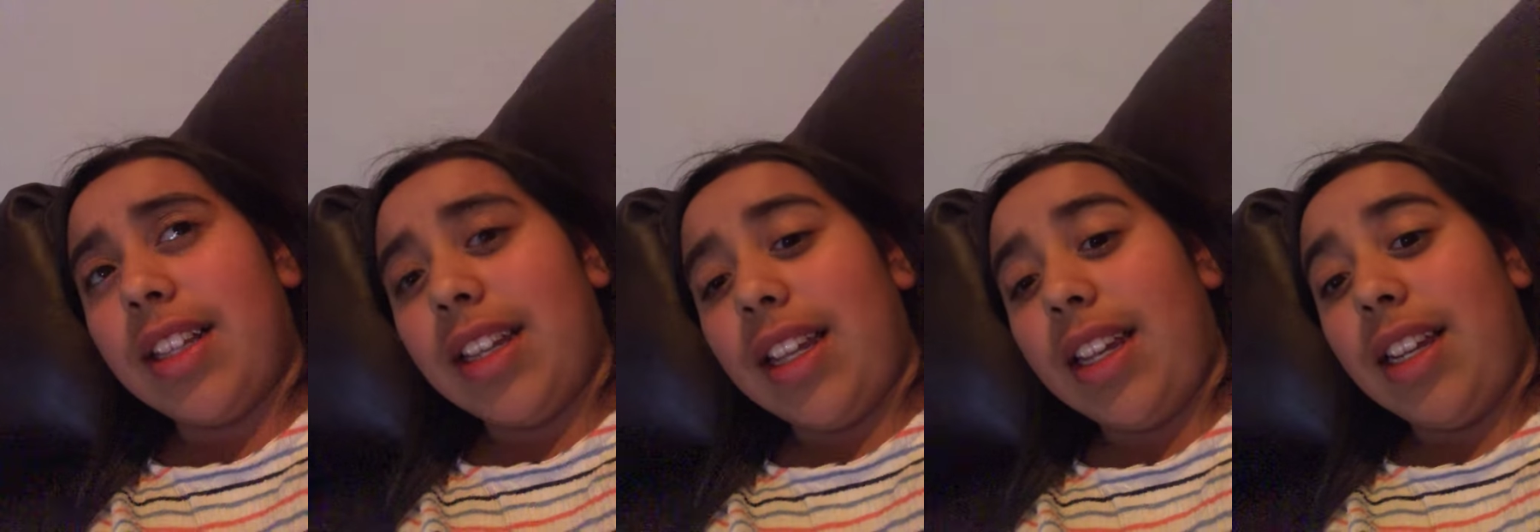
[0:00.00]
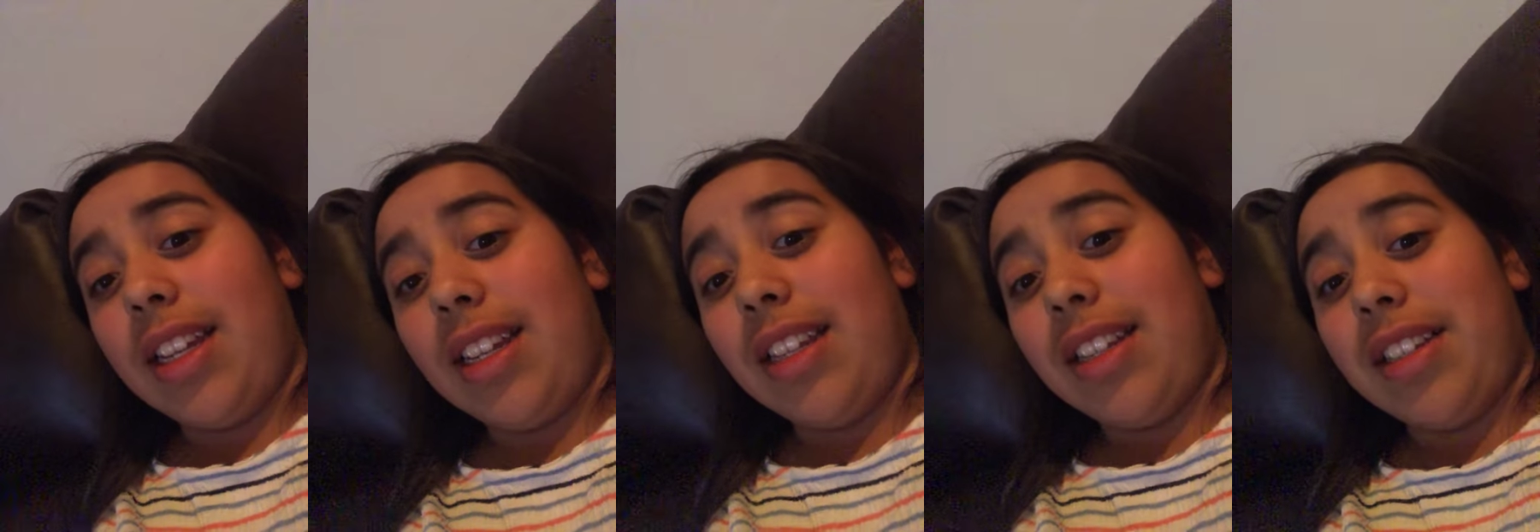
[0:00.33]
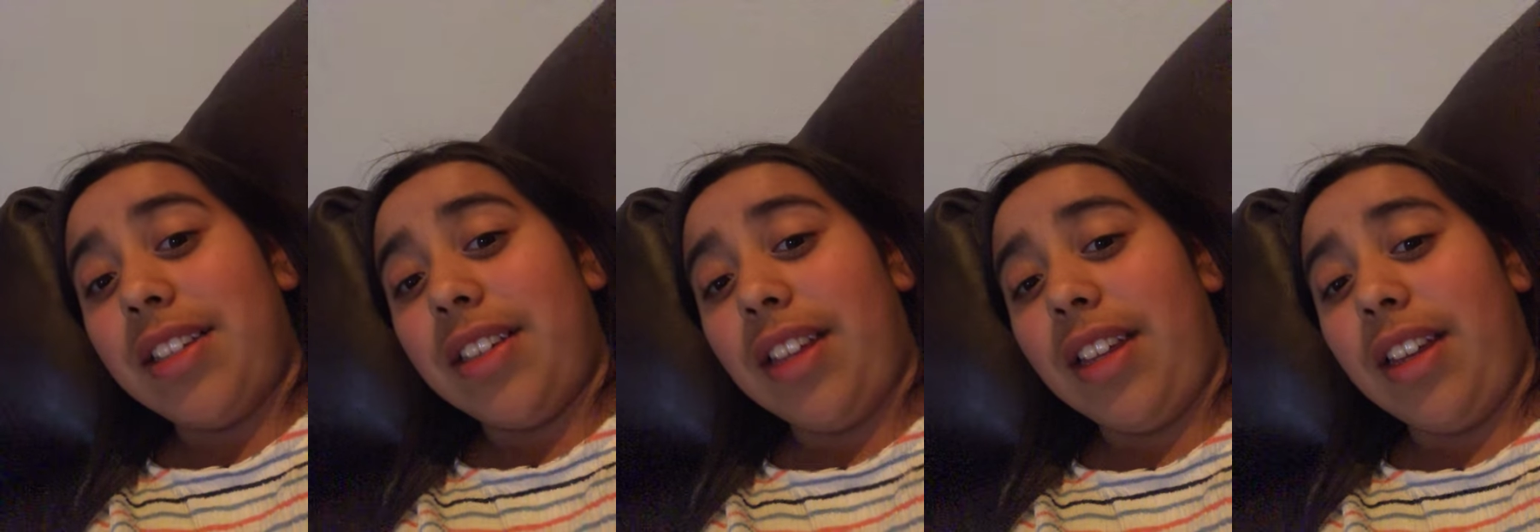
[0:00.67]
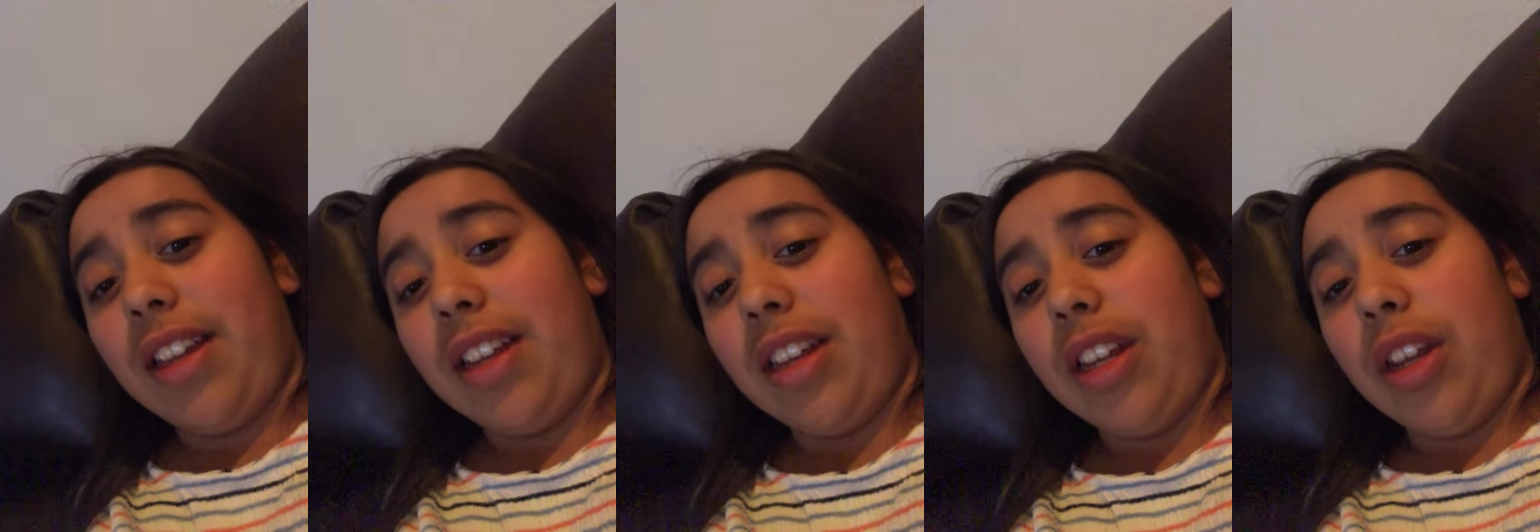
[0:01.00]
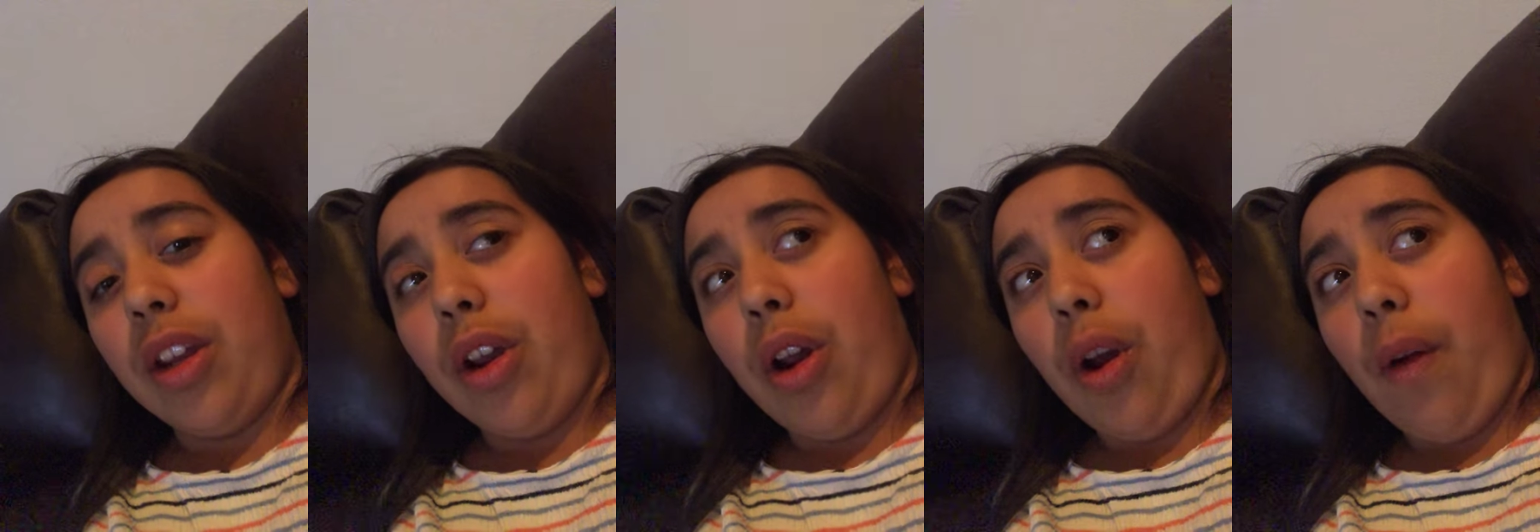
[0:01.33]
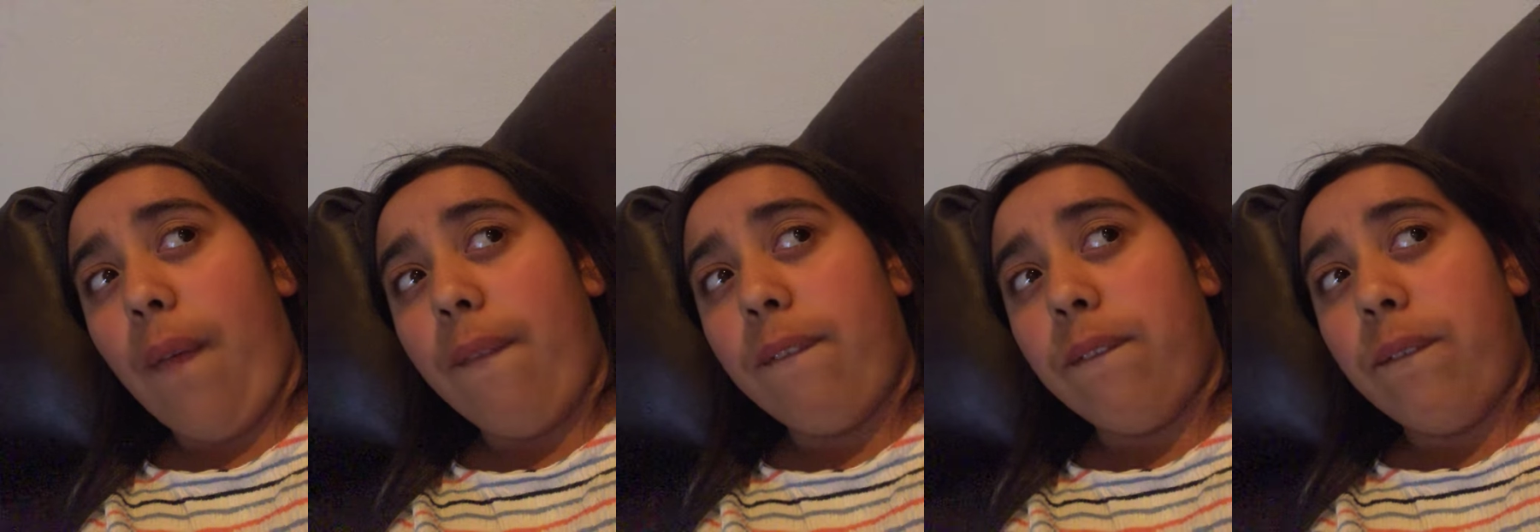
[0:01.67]
and so they can
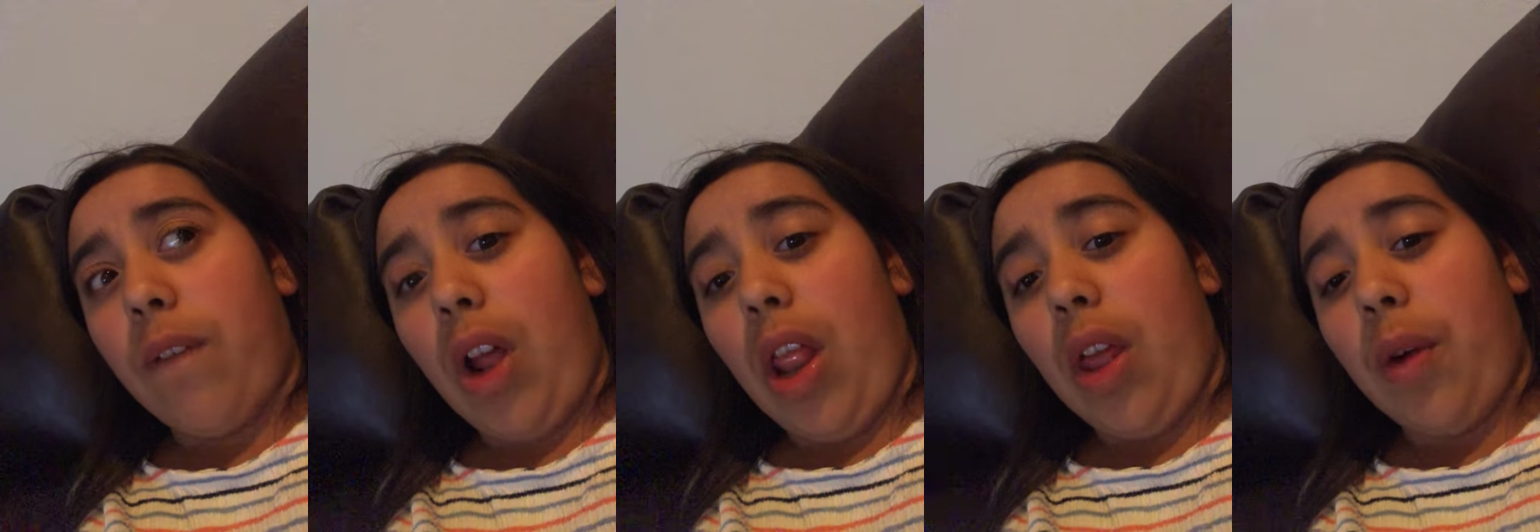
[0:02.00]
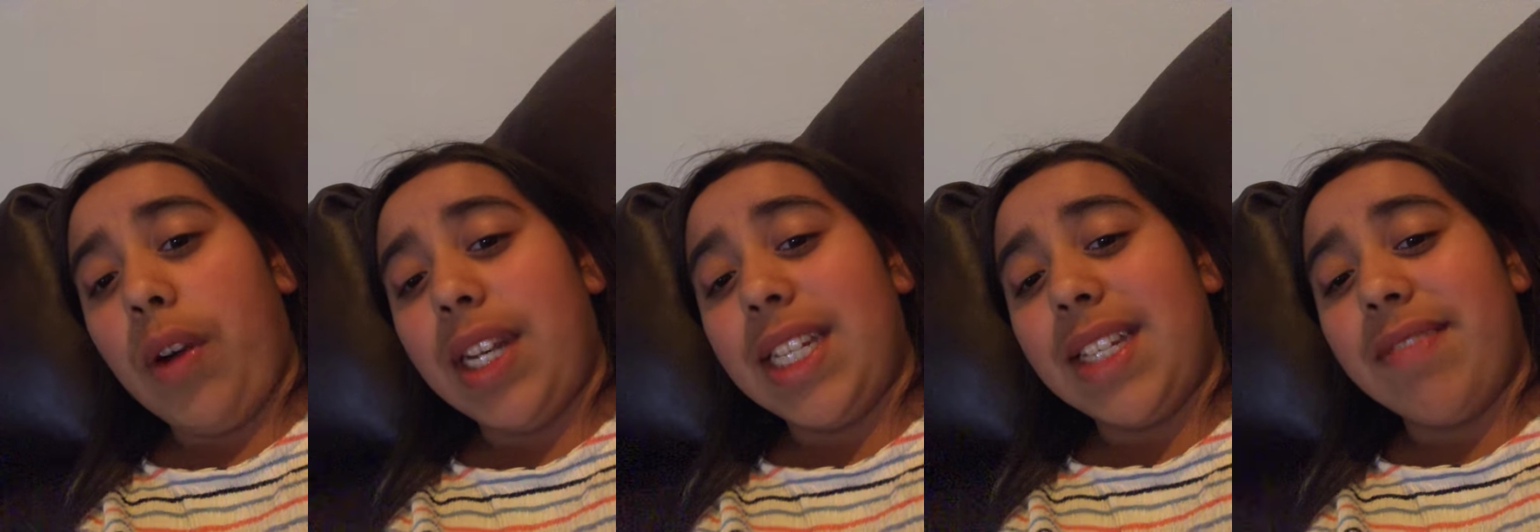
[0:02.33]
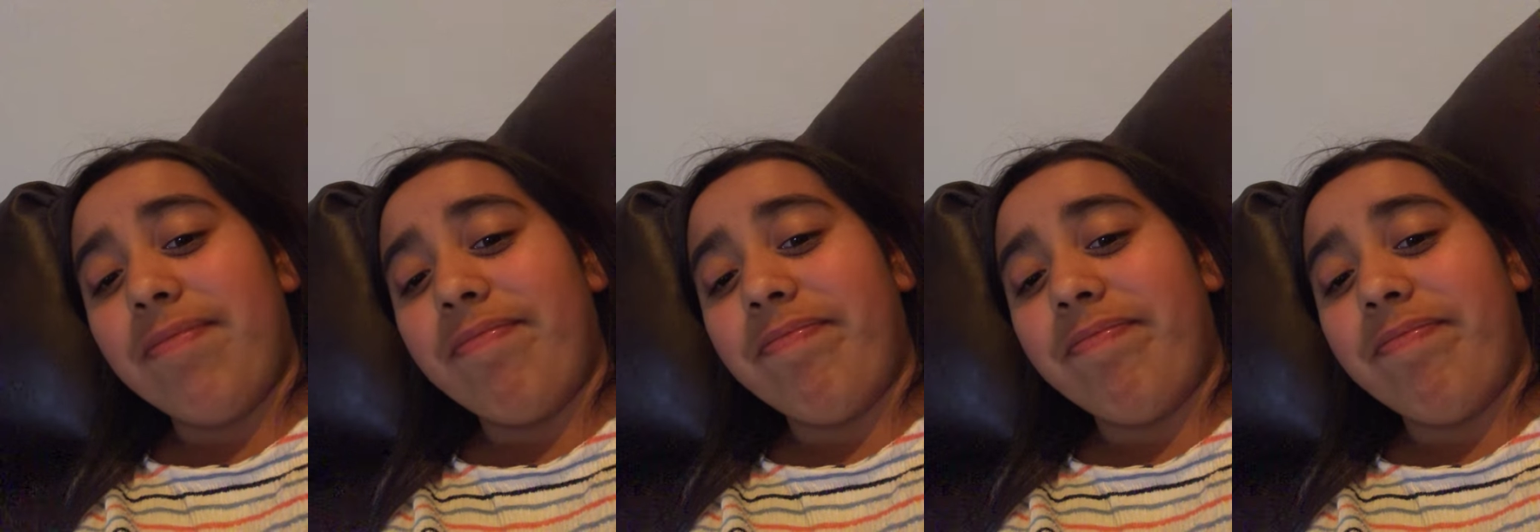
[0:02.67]
follow it.